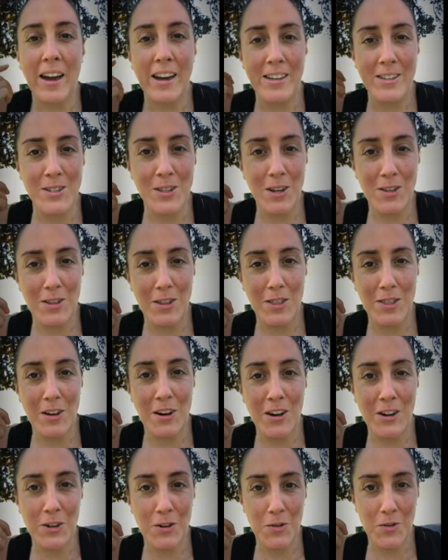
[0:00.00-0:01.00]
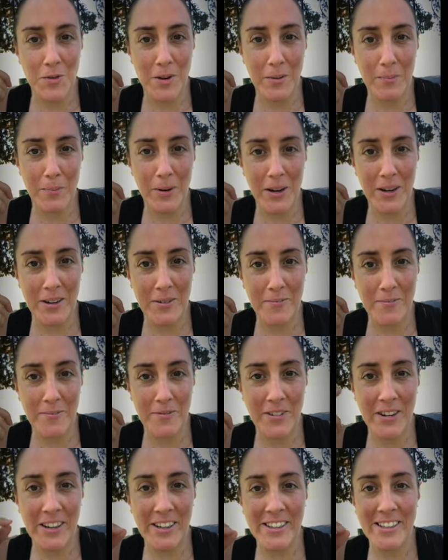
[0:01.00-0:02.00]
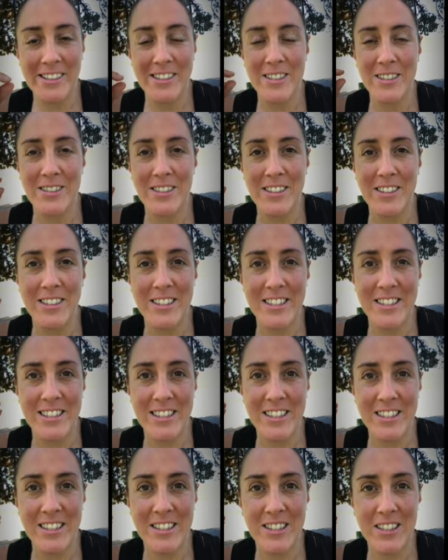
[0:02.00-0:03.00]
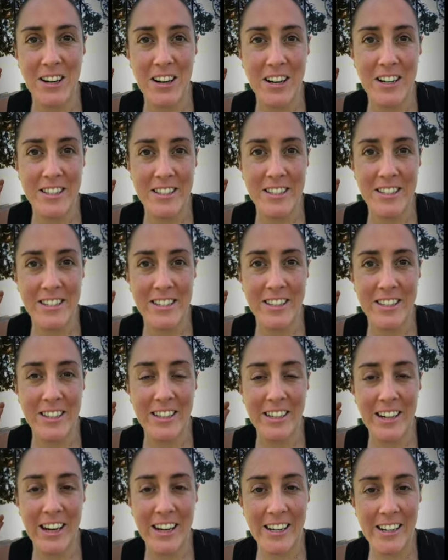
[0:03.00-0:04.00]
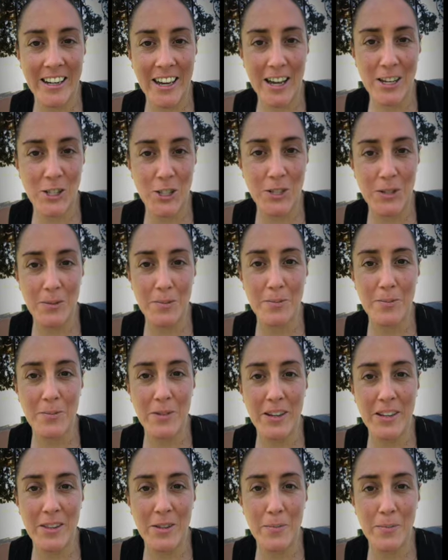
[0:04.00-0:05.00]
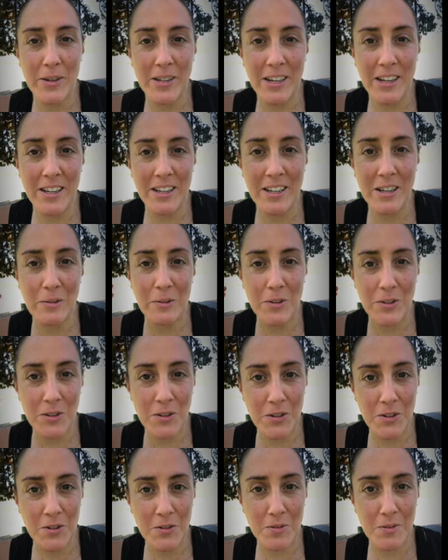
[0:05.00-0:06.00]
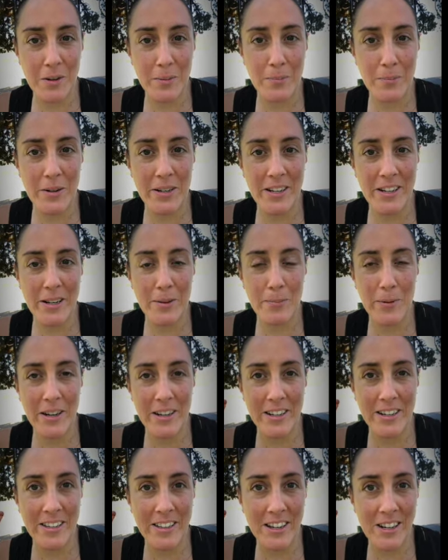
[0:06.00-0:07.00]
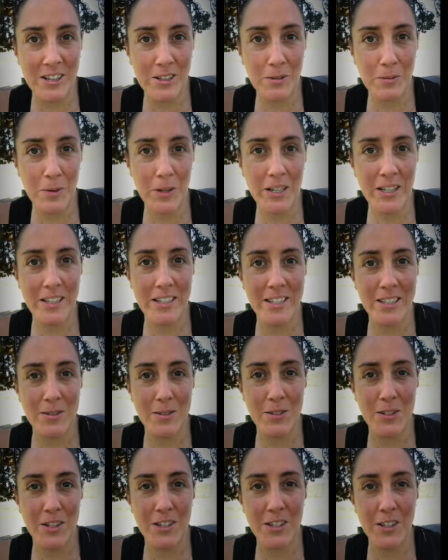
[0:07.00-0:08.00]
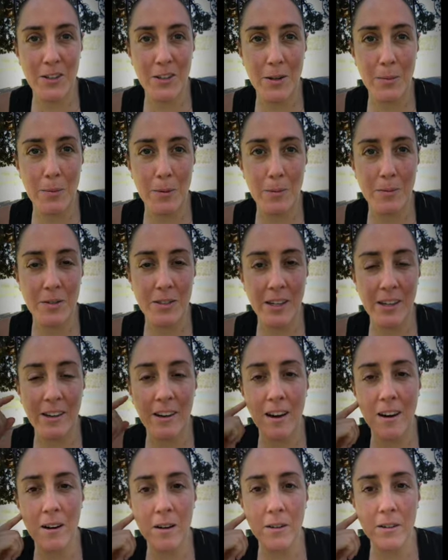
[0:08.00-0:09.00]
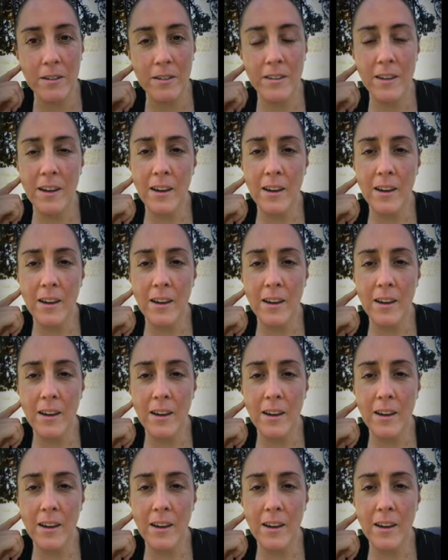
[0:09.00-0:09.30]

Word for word: I saw the thought creep up, right? So these thoughts, you got to catch them in the beginning when they're creeping up. And there it was starting to creep, and I was like, oh,